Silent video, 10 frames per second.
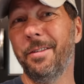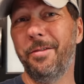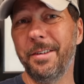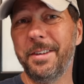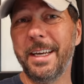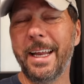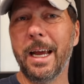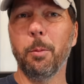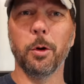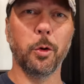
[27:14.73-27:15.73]
15
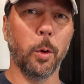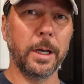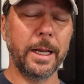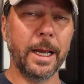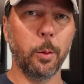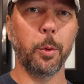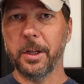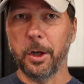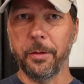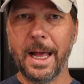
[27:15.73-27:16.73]
amp or 20 amp.
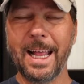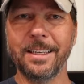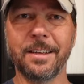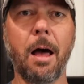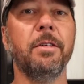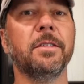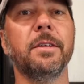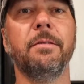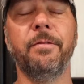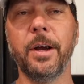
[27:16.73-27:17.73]
You know, that is
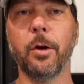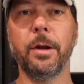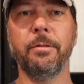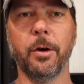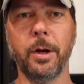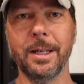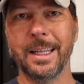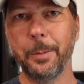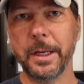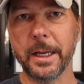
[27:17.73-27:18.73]
obviously very, very
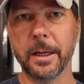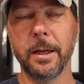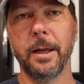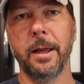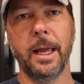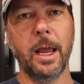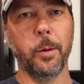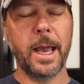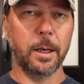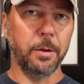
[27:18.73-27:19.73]
limiting, and
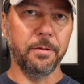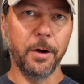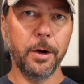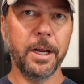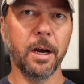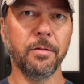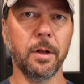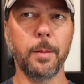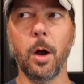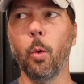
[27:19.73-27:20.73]
we had to be very
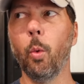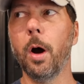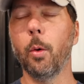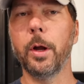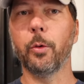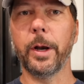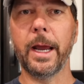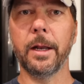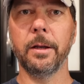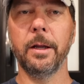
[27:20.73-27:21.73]
careful about what we
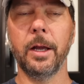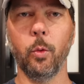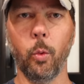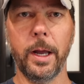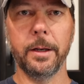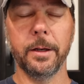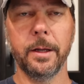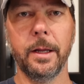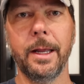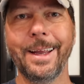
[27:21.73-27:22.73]
ran and when.
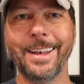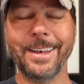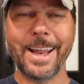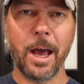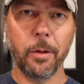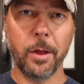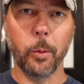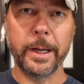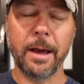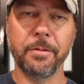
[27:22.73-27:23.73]
Now that
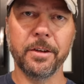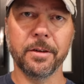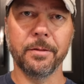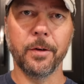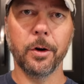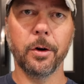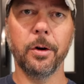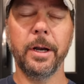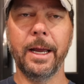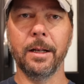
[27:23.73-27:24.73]
we have this
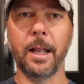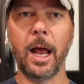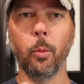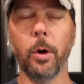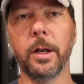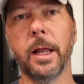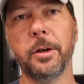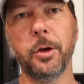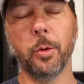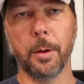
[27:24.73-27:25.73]
inverter and line one and
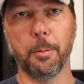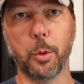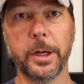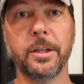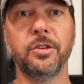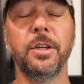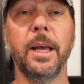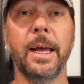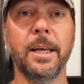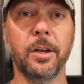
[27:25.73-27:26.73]
line two are bridged
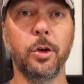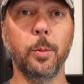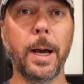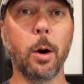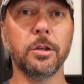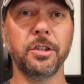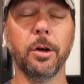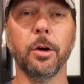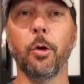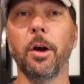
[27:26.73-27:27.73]
and it can do power
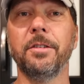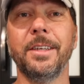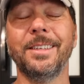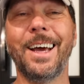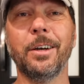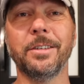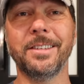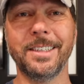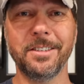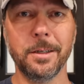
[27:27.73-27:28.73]
share across the entire
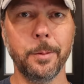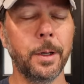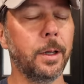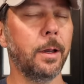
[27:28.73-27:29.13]
system,